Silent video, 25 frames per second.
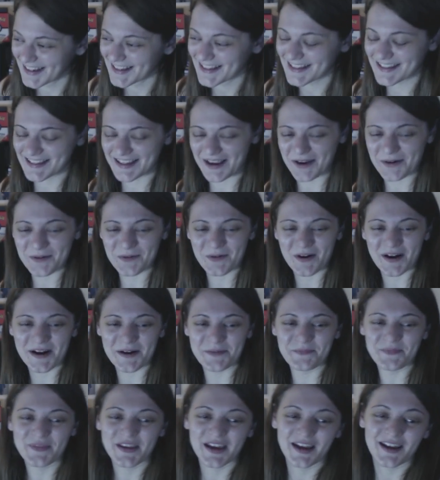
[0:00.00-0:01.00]

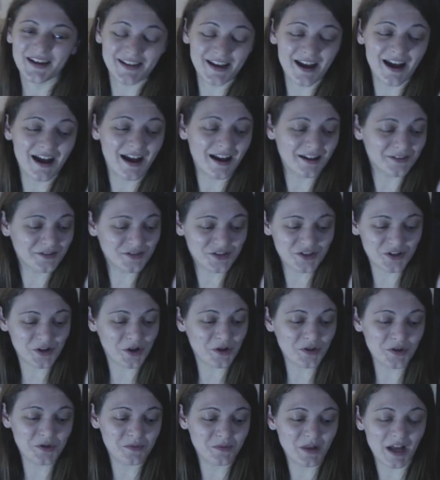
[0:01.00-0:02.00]
So, yeah, I
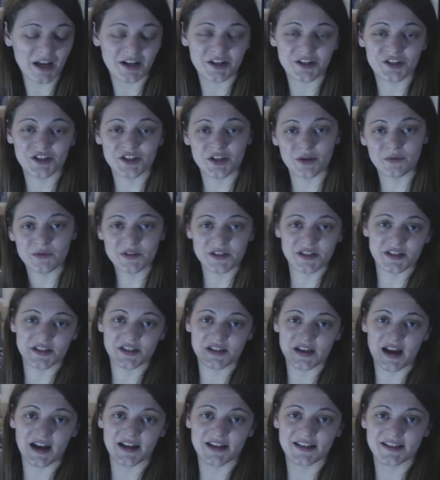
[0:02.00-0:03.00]
saw them as soon as they
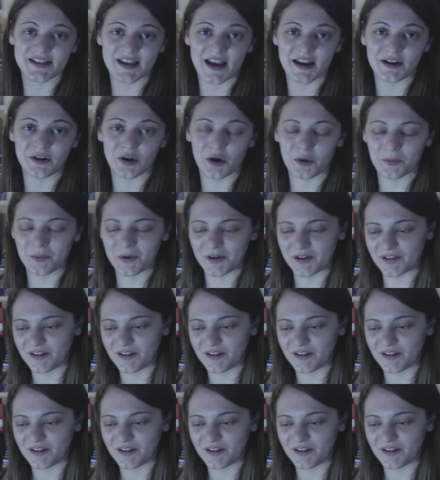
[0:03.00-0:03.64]
started setting up,